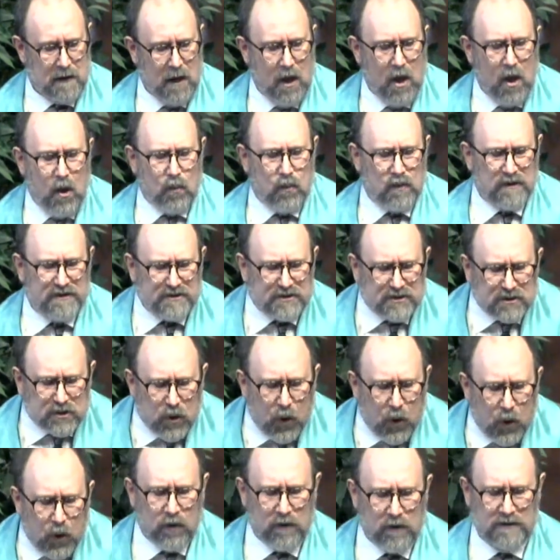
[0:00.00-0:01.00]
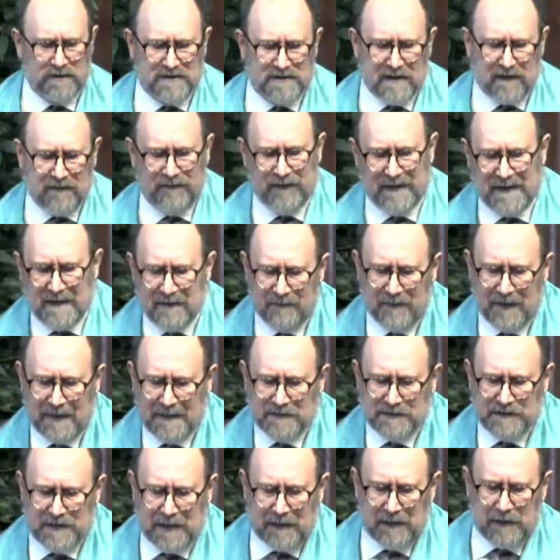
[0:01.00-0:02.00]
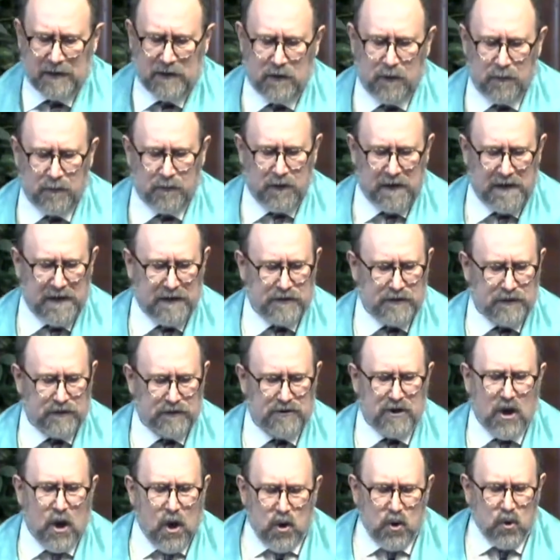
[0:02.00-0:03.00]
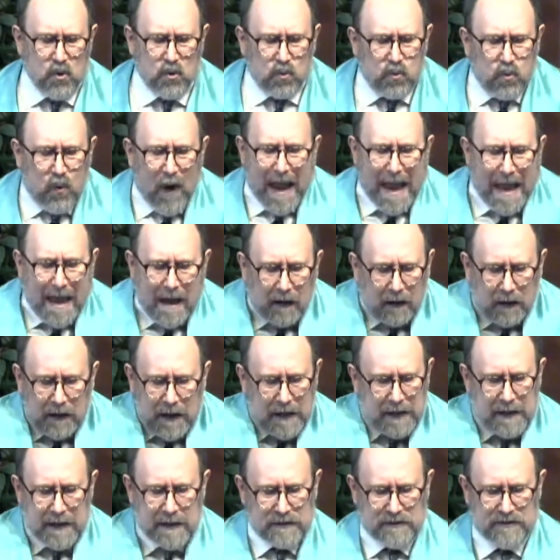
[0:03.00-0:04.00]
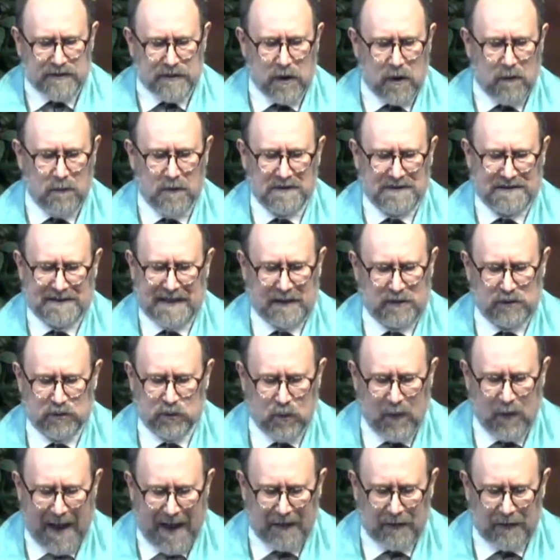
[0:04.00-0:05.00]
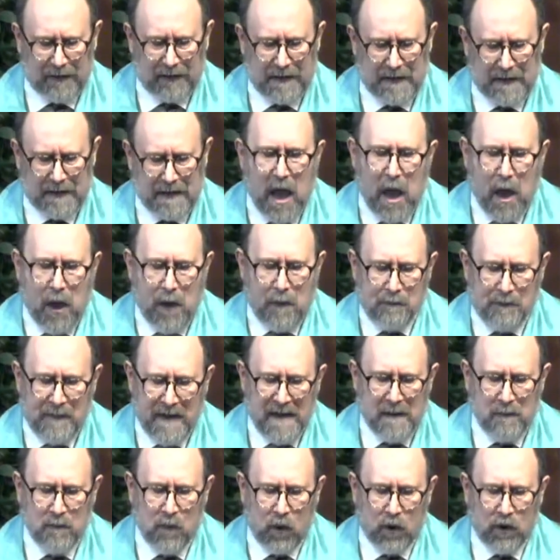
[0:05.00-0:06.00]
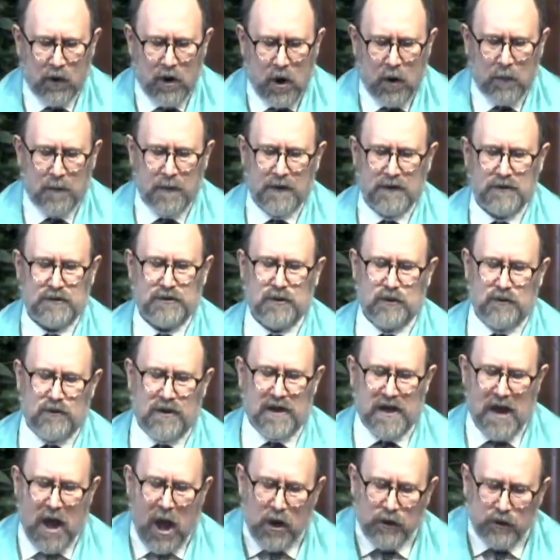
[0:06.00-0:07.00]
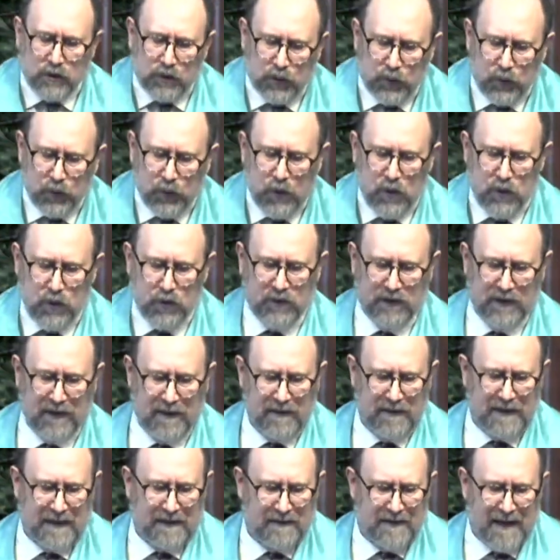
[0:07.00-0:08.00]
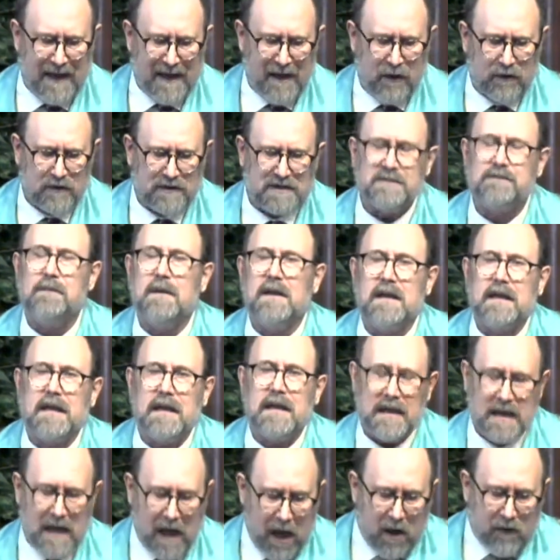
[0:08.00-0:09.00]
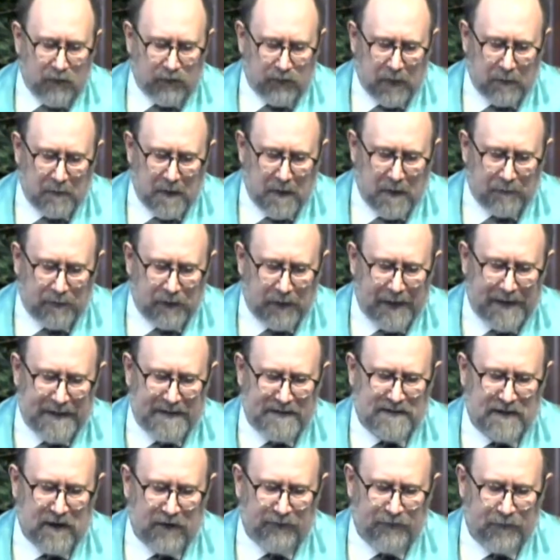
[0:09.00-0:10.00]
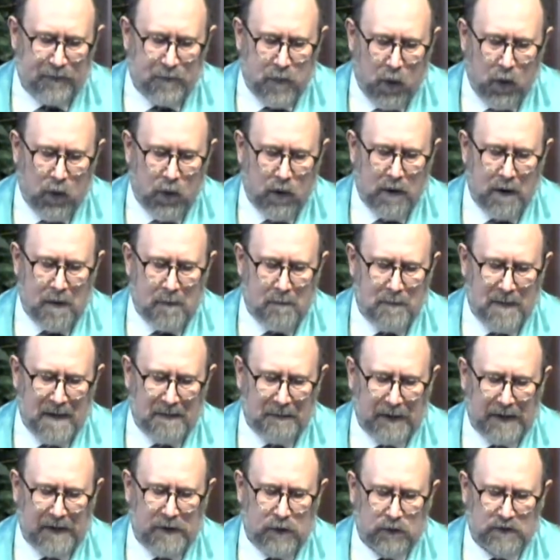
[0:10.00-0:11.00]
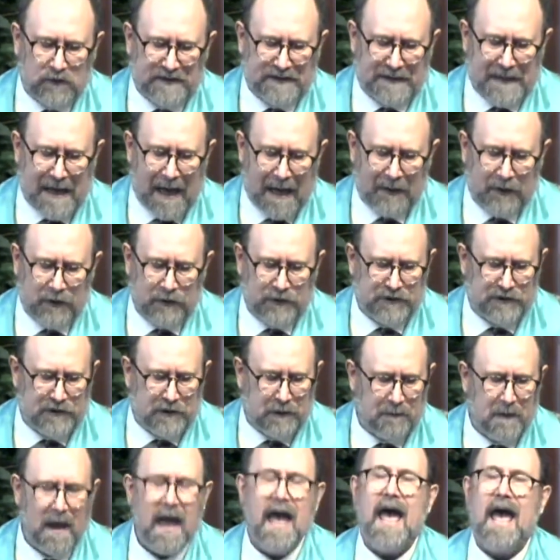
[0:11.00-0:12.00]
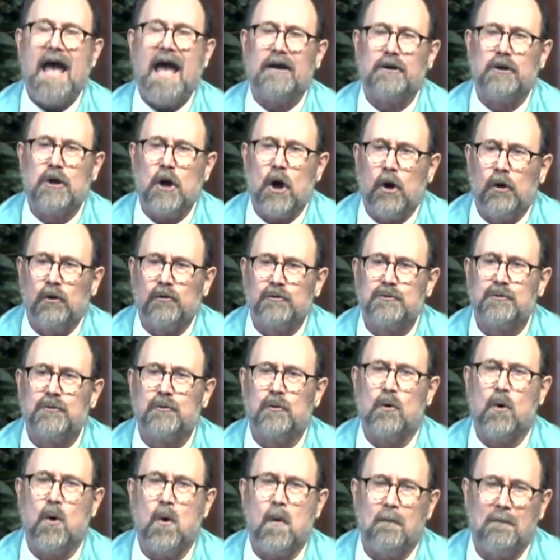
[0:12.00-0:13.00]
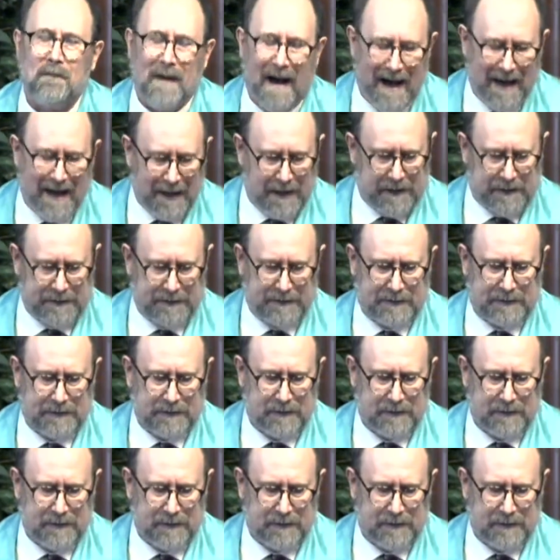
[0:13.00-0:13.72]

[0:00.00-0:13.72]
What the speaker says: Would scores of evangelical preachers who rail against homosexuality be more open to the truth that they are speaking from a place of poor biblical scholarship and cultural bias?